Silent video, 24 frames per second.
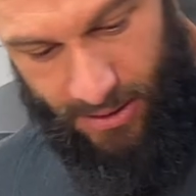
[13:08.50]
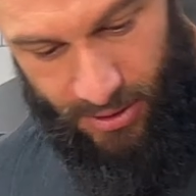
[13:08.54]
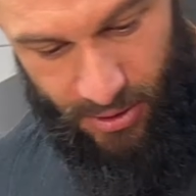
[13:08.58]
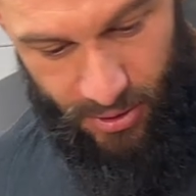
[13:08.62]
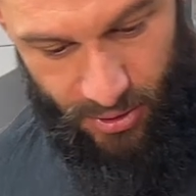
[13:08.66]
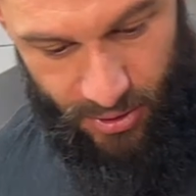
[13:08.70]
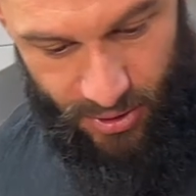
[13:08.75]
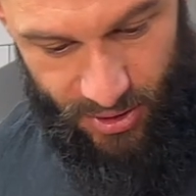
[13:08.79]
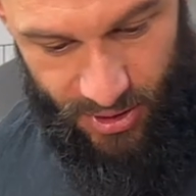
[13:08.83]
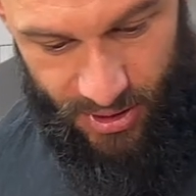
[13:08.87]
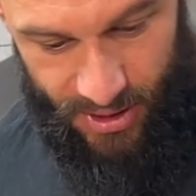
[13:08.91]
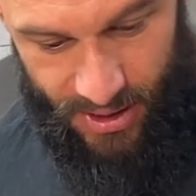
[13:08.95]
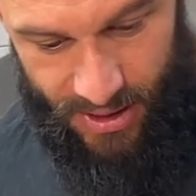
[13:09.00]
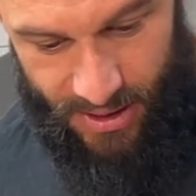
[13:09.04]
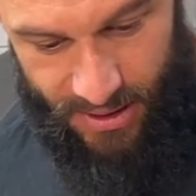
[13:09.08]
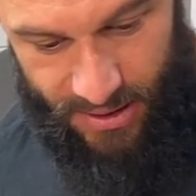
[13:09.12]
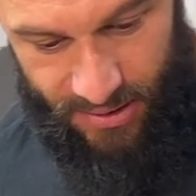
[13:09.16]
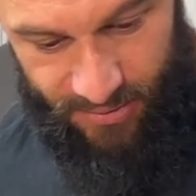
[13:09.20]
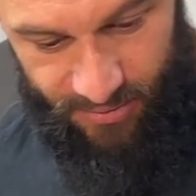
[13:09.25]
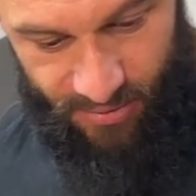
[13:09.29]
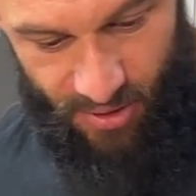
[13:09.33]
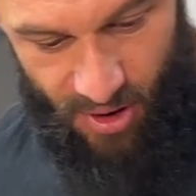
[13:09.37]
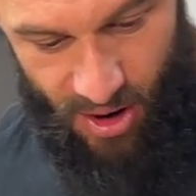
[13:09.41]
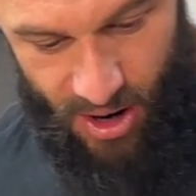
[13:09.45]
Usually
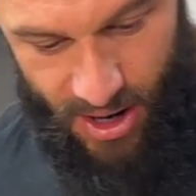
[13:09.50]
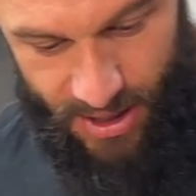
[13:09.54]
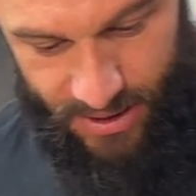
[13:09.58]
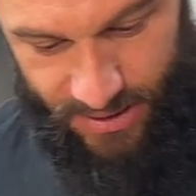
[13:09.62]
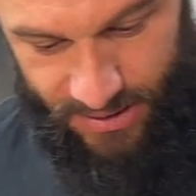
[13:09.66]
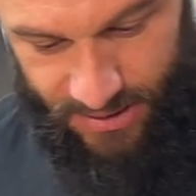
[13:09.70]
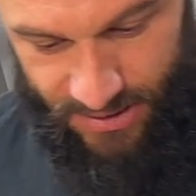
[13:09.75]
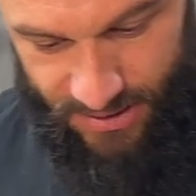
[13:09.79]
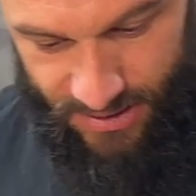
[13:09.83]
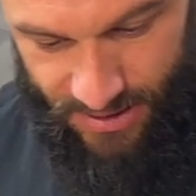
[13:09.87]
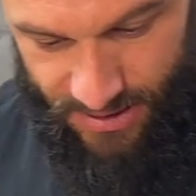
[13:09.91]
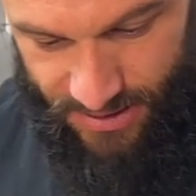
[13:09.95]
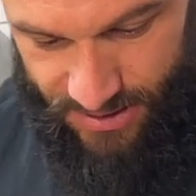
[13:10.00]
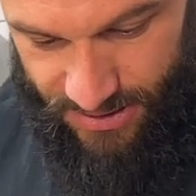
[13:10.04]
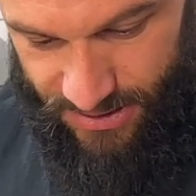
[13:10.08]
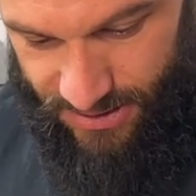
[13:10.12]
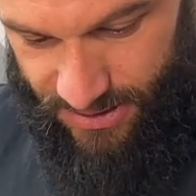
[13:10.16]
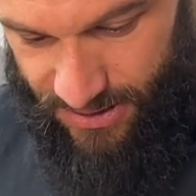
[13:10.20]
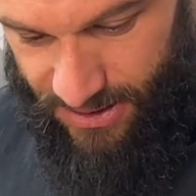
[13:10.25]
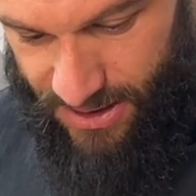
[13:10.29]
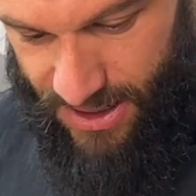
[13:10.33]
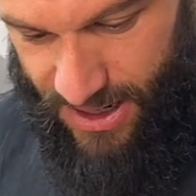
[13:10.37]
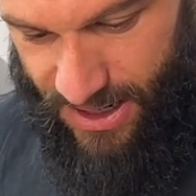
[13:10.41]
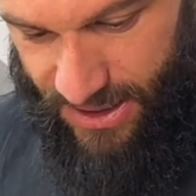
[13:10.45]
it's rice.
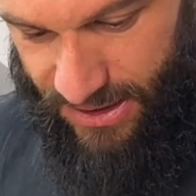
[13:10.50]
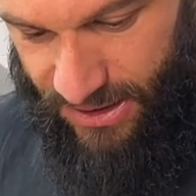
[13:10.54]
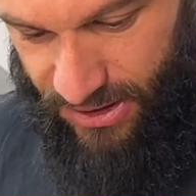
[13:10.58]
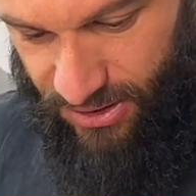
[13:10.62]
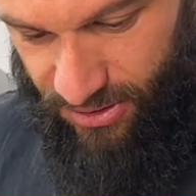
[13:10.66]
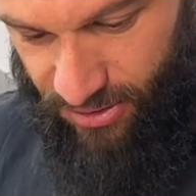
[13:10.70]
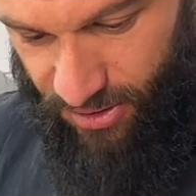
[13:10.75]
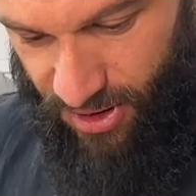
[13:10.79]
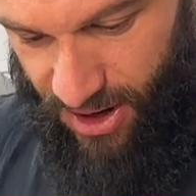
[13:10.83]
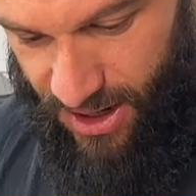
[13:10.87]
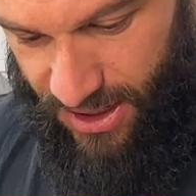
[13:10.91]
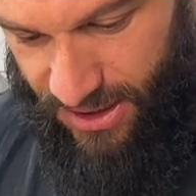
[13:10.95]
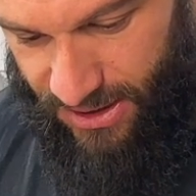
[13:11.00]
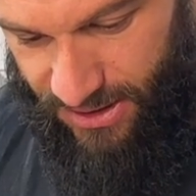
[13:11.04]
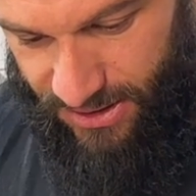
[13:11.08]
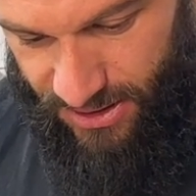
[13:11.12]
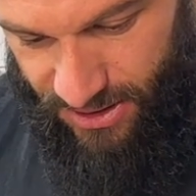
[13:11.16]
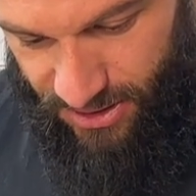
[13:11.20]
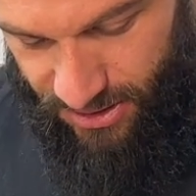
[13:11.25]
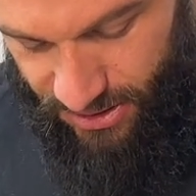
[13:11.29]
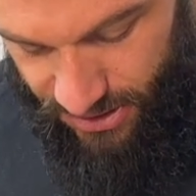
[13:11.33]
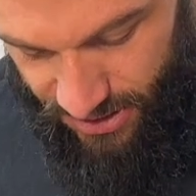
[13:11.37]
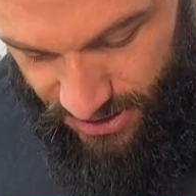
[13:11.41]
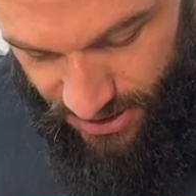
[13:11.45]
Today it's greens
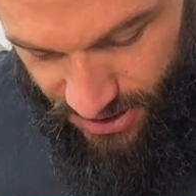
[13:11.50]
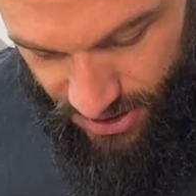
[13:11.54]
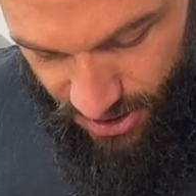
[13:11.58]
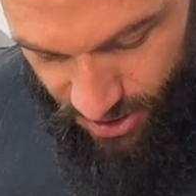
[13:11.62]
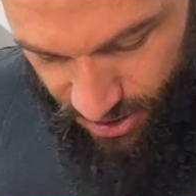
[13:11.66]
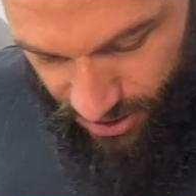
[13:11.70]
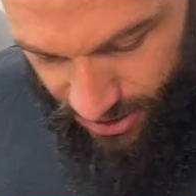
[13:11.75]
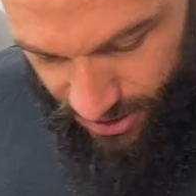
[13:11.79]
because there's no